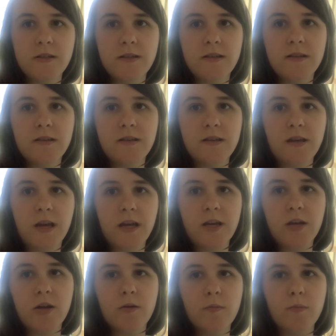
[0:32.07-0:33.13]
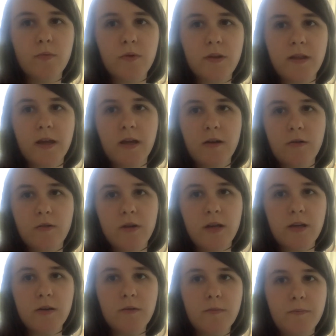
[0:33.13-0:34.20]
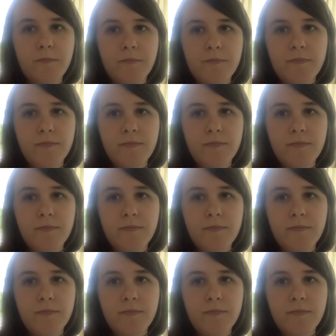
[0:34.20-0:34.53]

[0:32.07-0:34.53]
is staying up without him